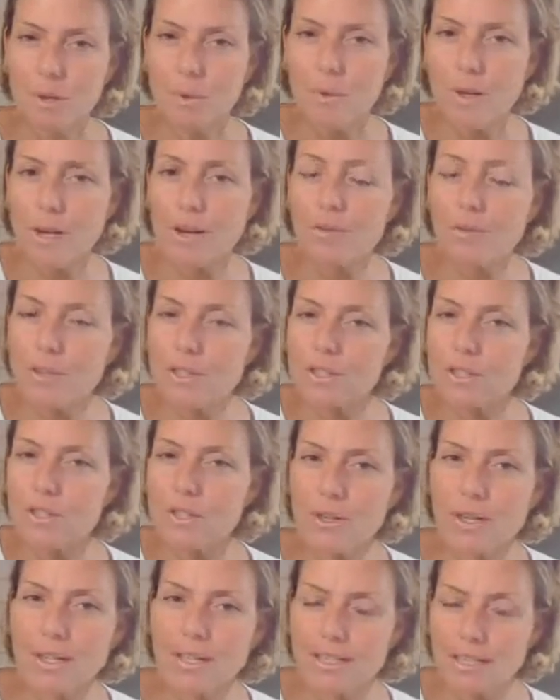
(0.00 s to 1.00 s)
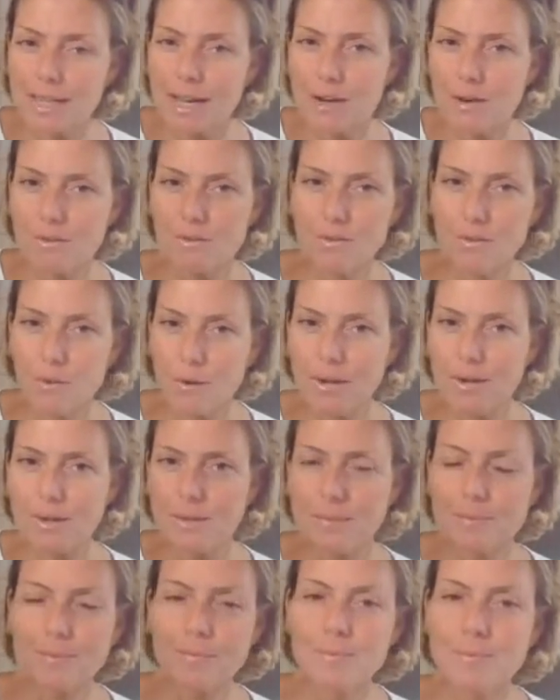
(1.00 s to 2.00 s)
whatever it's stressed out for.
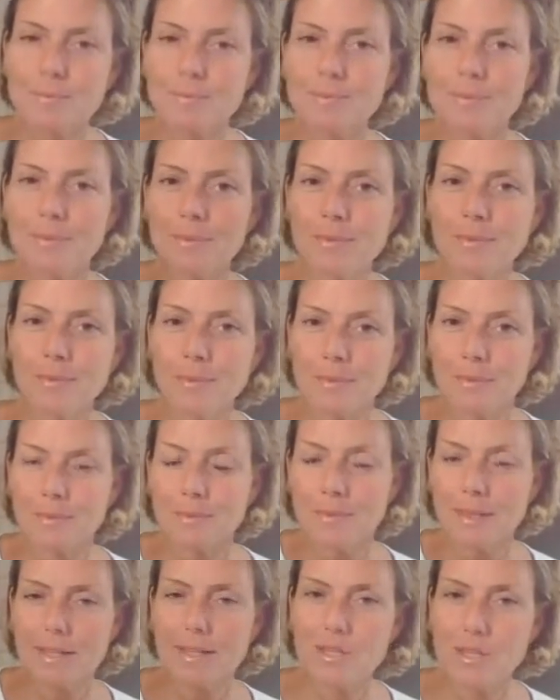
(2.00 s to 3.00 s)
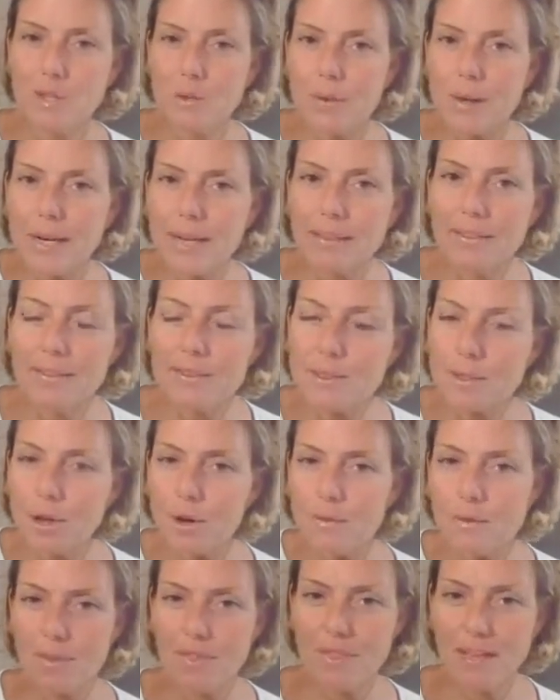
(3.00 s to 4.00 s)
It's creating this
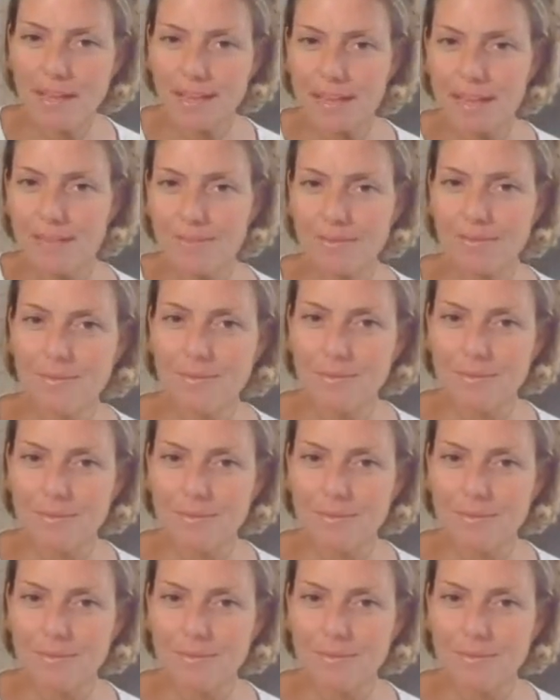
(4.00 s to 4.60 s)
overthinking.